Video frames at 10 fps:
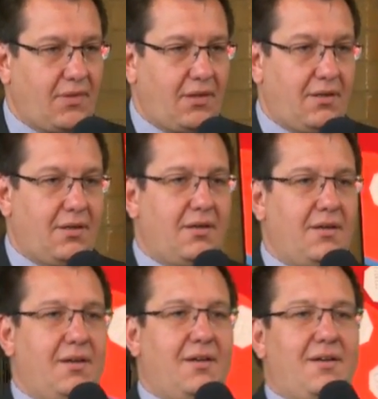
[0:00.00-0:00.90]

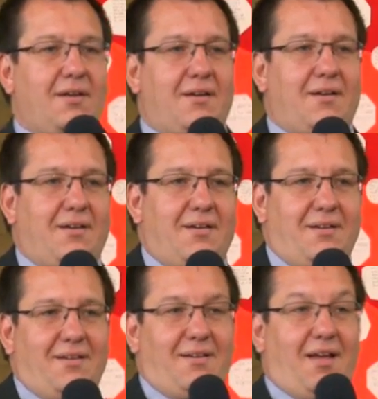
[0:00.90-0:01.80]

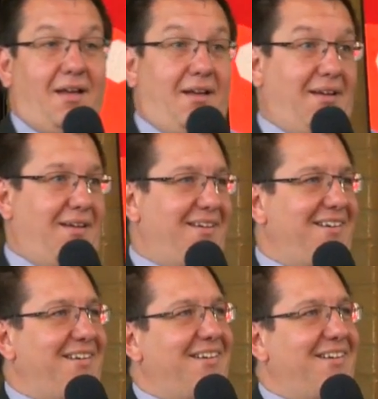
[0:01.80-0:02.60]
Nothing is said.